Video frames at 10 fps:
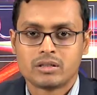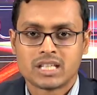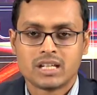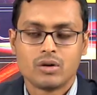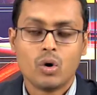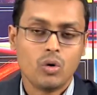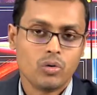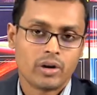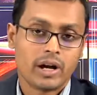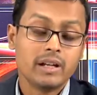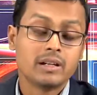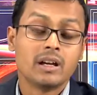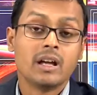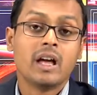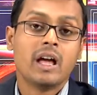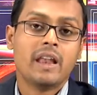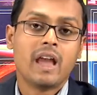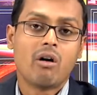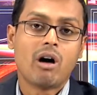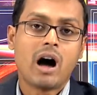CO, right.
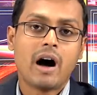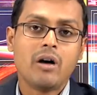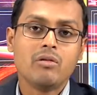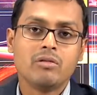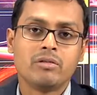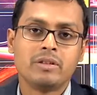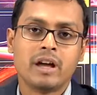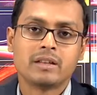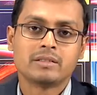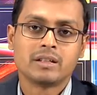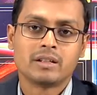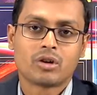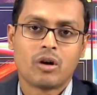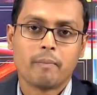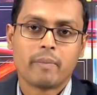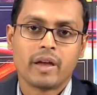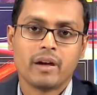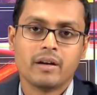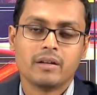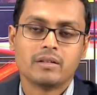Now, how does it
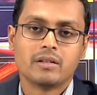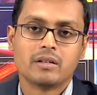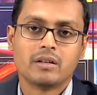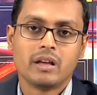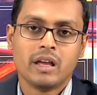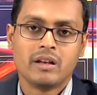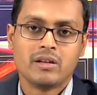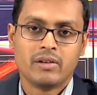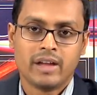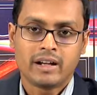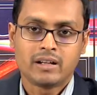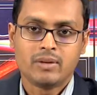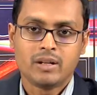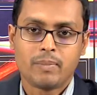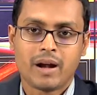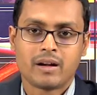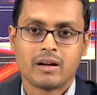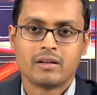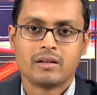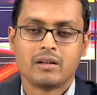compare in reactivity
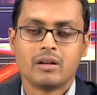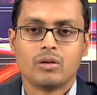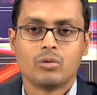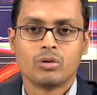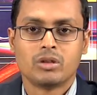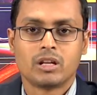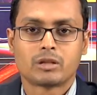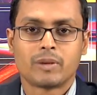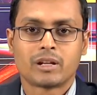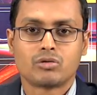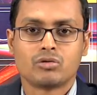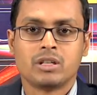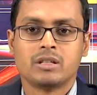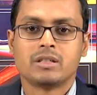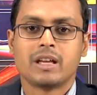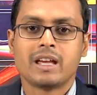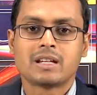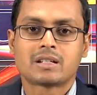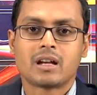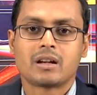pattern with respect to this
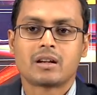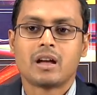ester